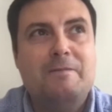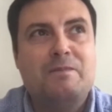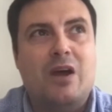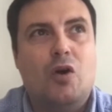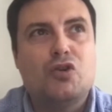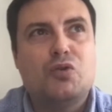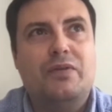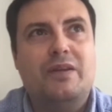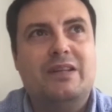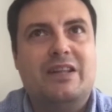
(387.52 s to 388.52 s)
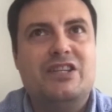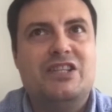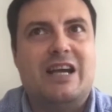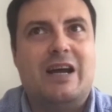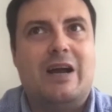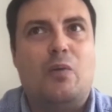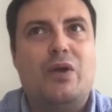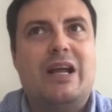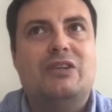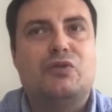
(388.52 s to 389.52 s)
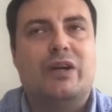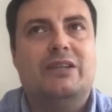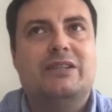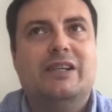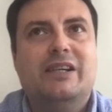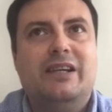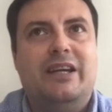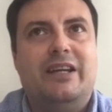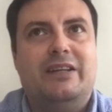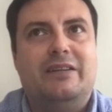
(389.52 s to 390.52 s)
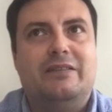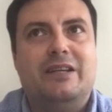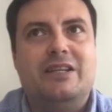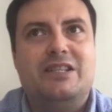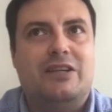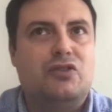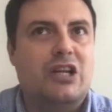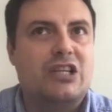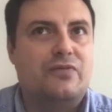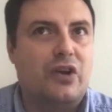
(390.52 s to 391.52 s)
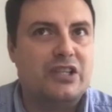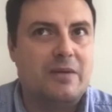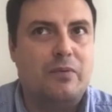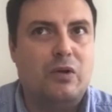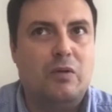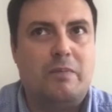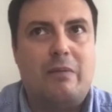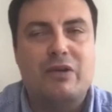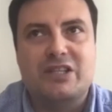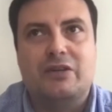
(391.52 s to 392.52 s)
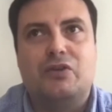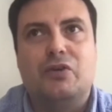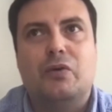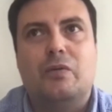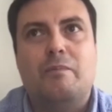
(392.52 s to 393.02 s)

also we think that this is a real trend in sectors, for example, public sector.